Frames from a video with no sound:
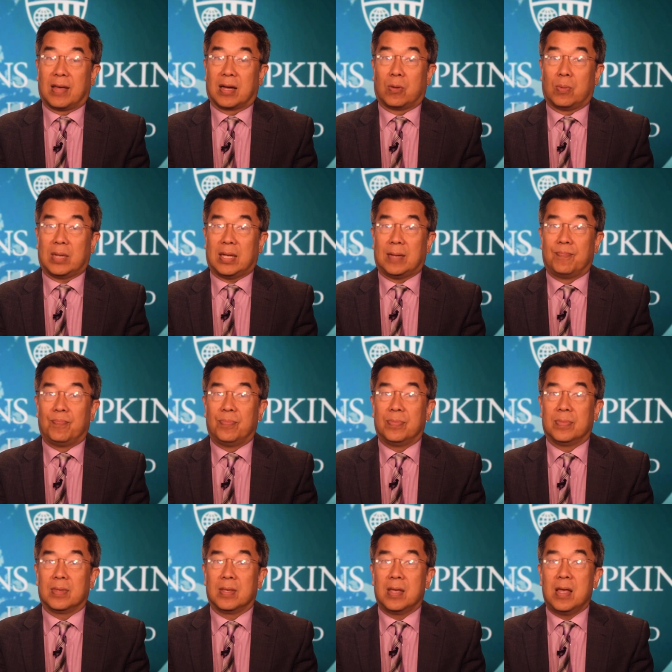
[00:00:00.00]
equity.
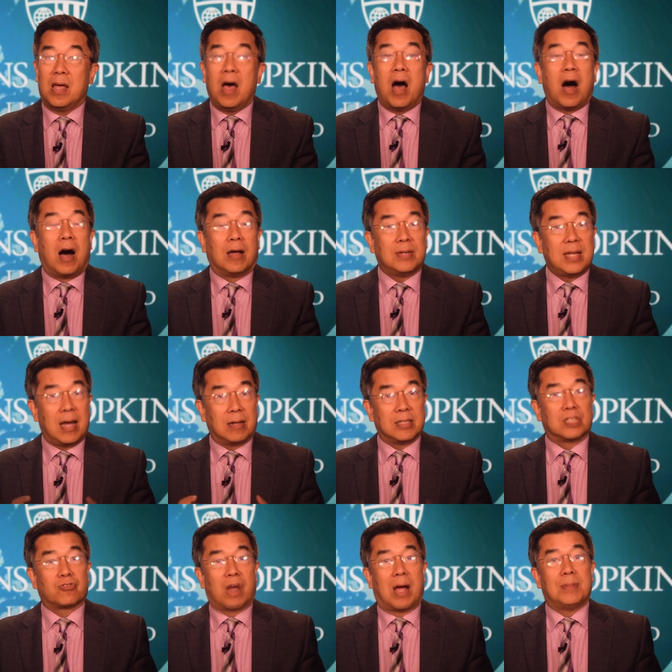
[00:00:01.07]
I'll now
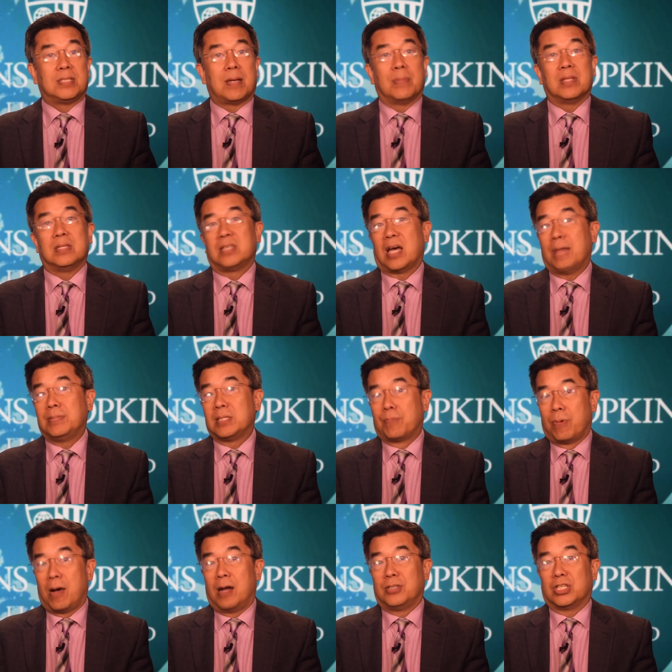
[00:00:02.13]
describe some of the types of
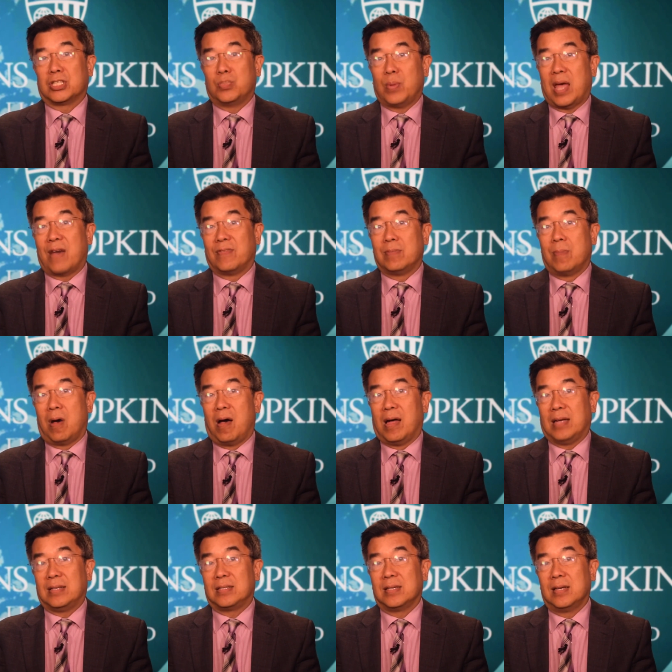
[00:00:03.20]
projects we have in
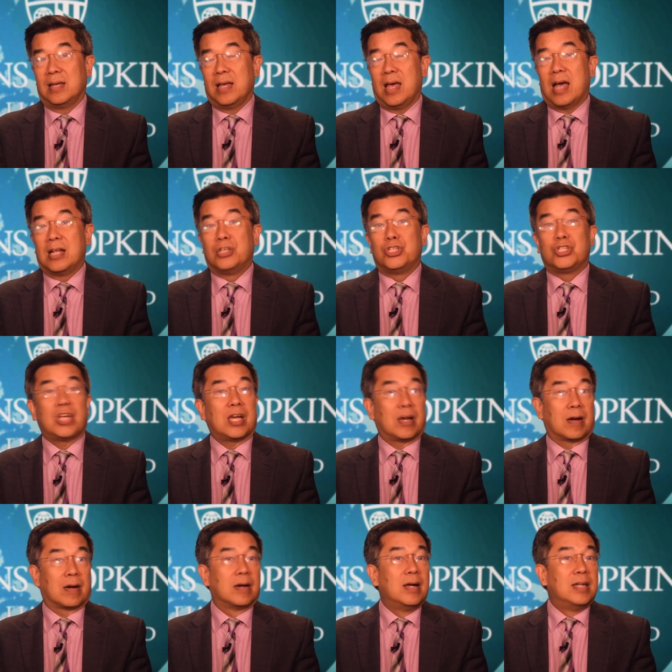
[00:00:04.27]
mind and
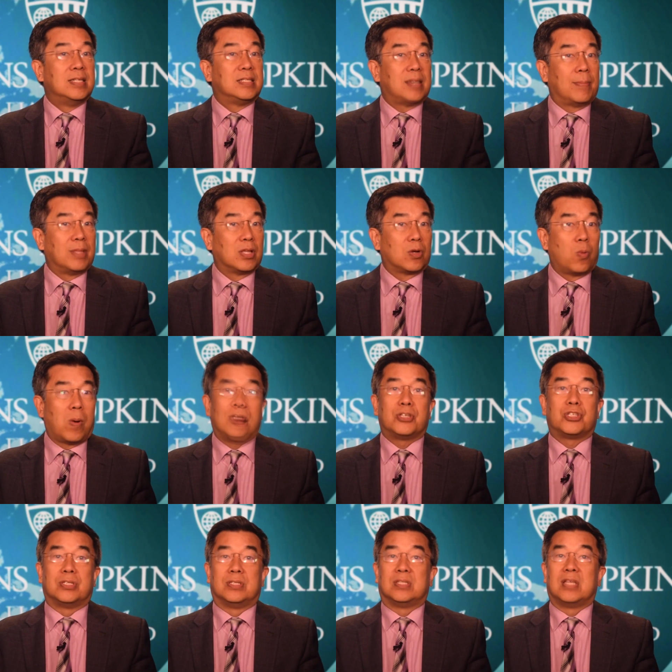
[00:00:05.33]
share some of the
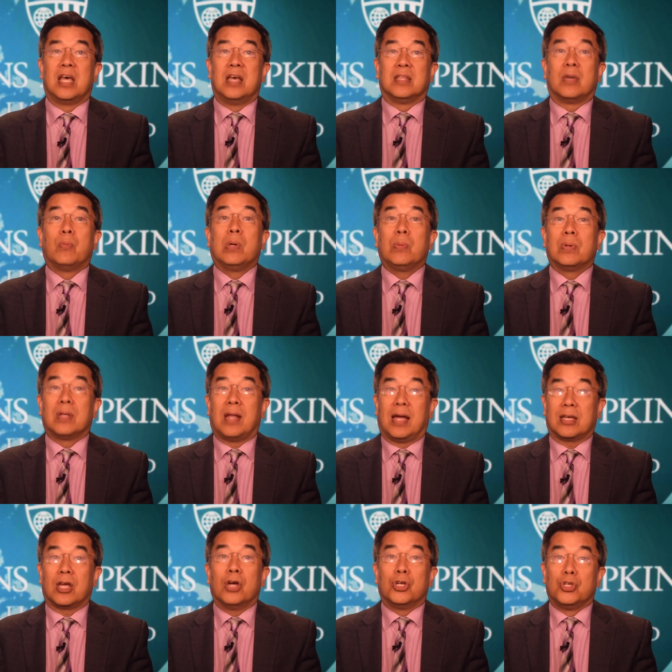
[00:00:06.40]
questions that we would
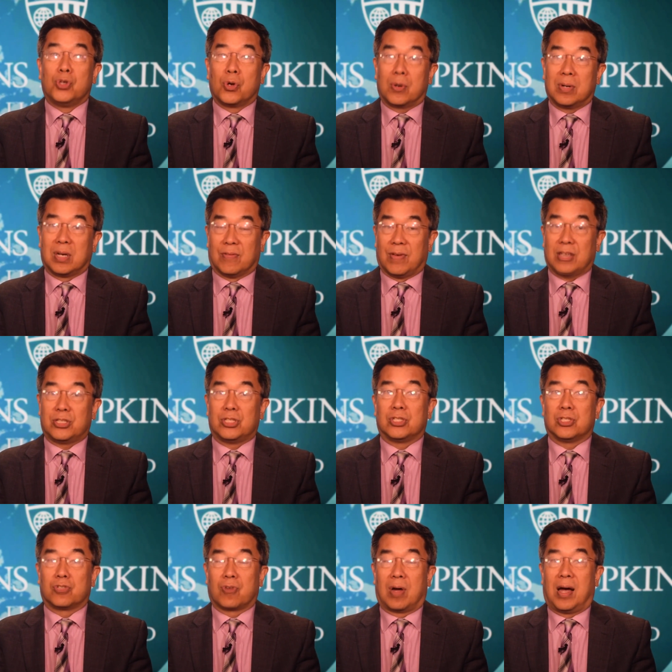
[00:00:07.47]
like your innovations
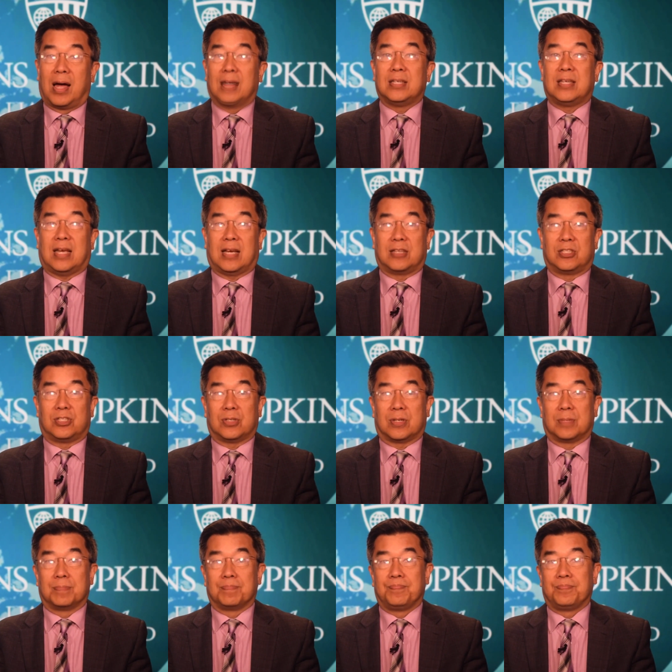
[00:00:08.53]
to try to answer.